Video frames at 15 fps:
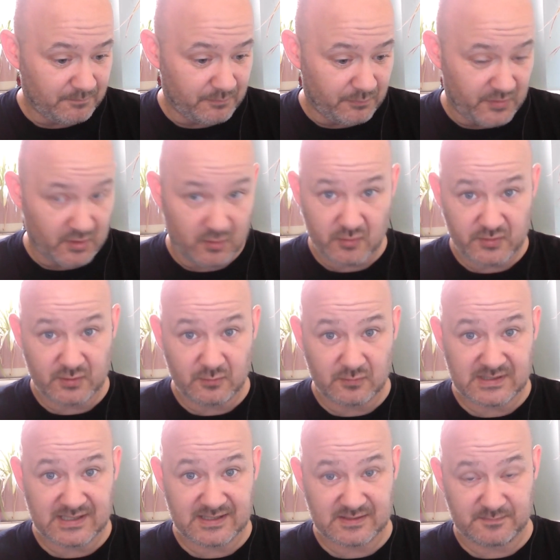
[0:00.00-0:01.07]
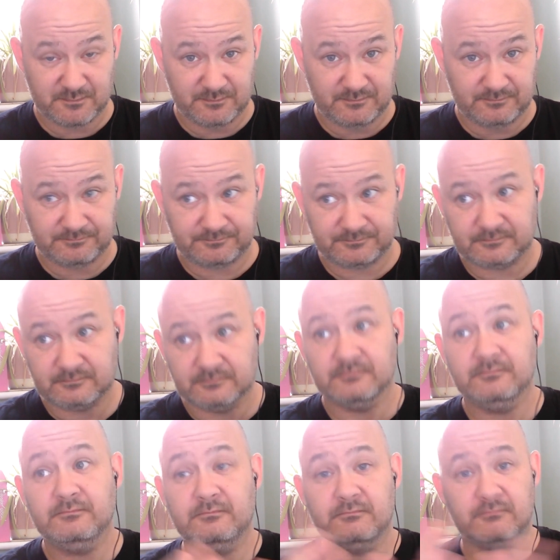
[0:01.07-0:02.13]
The good news is
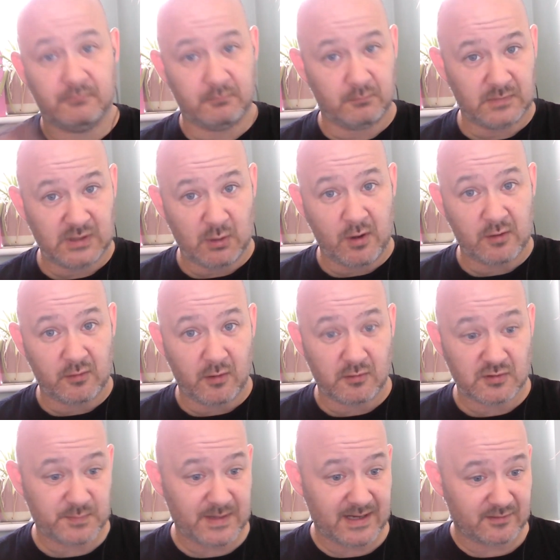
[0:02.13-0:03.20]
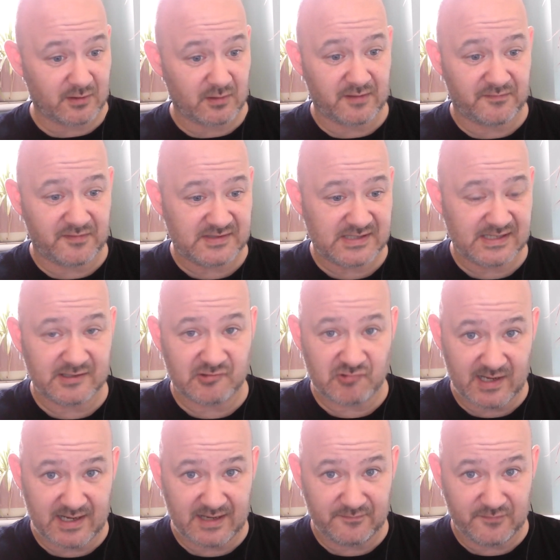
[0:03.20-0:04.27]
Loan goes back. Don't know if you've seen the
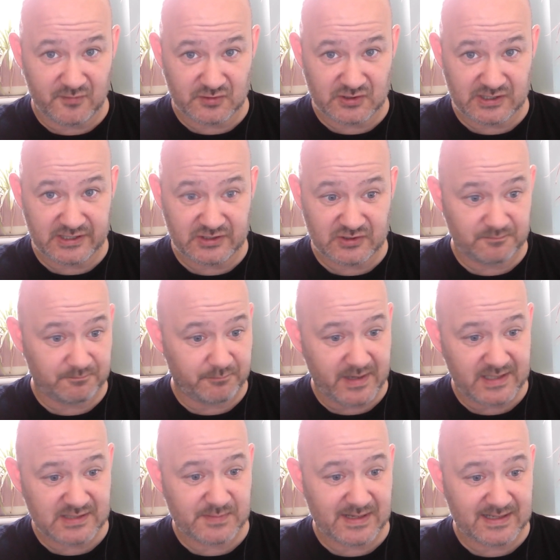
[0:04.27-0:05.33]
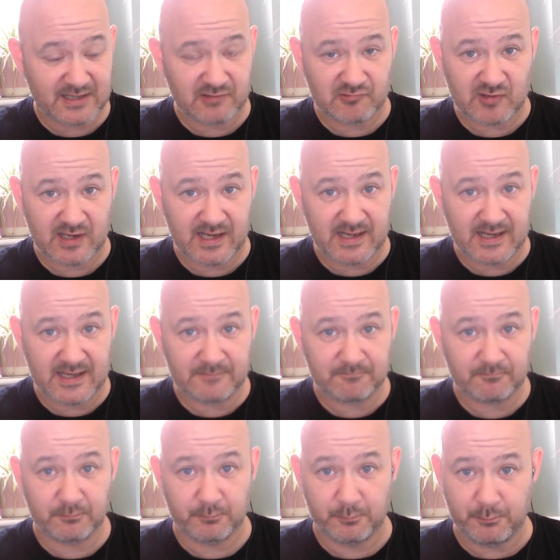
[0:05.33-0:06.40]
training footage. He's back in training.
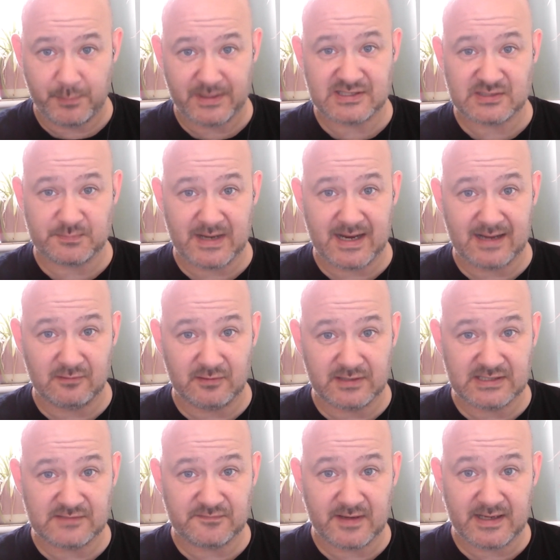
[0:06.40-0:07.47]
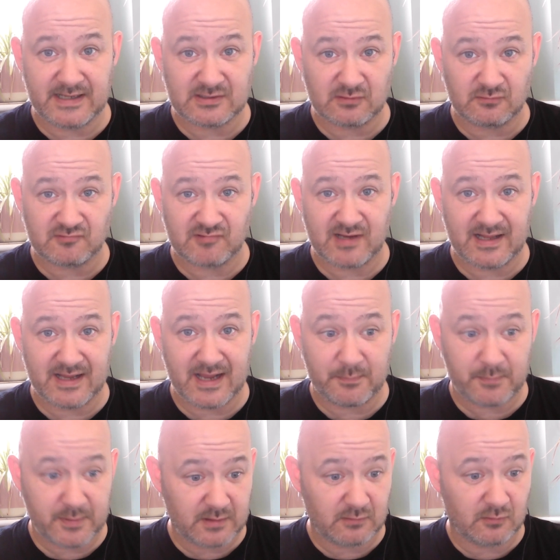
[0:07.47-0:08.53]
Big smile on his face. Looks really
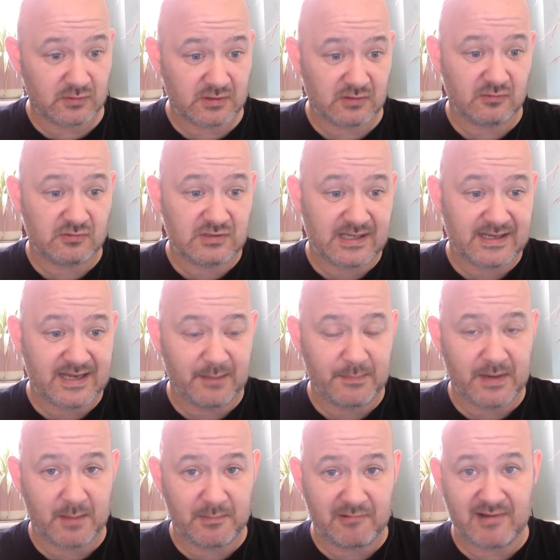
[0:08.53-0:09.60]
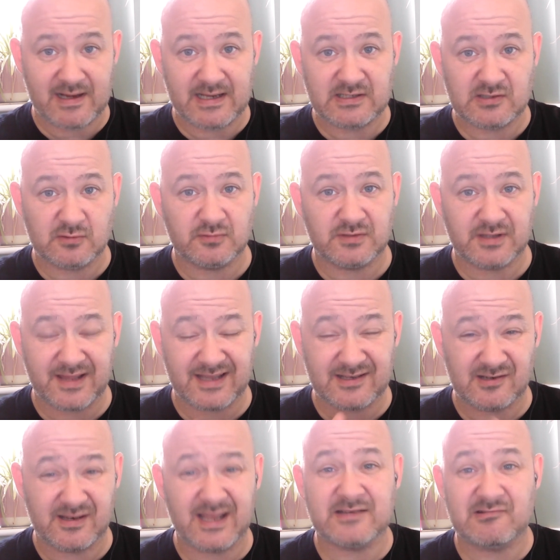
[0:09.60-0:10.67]
happy and looks like he might be ready soon. So
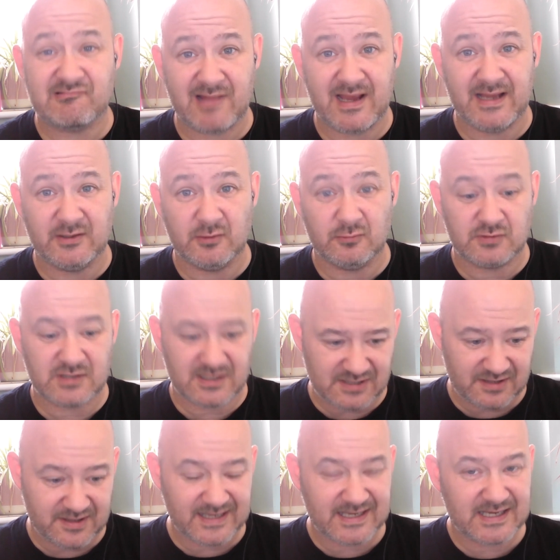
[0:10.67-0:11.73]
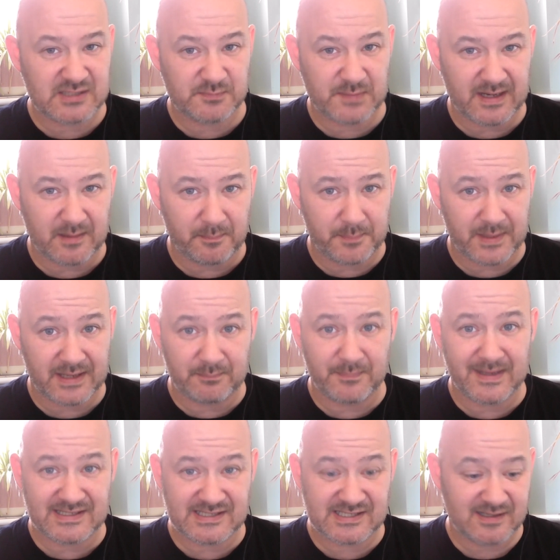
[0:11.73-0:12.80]
that's great news, because I think he's been a big
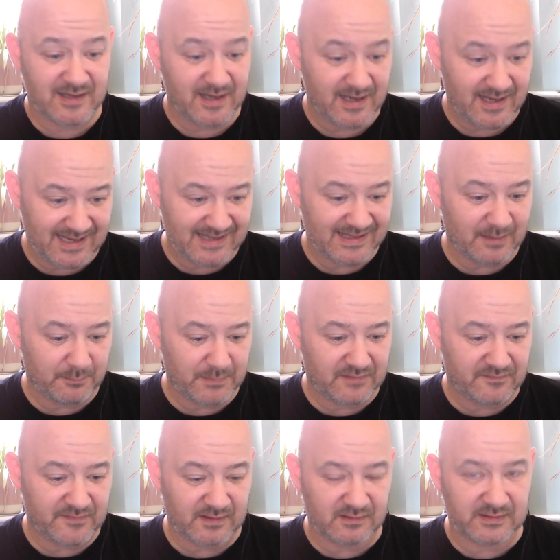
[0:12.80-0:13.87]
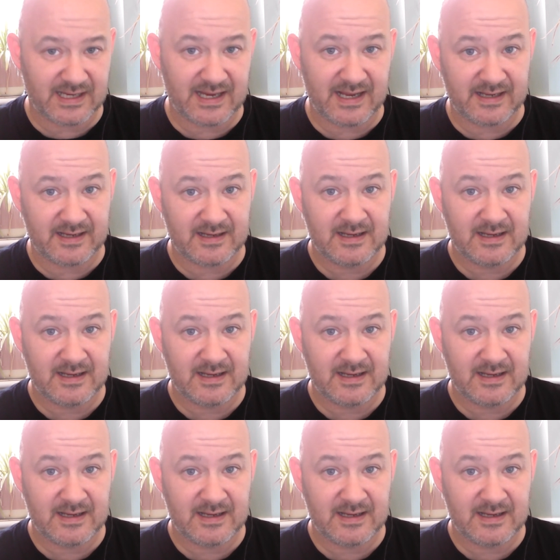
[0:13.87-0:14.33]
miss in that midfield area,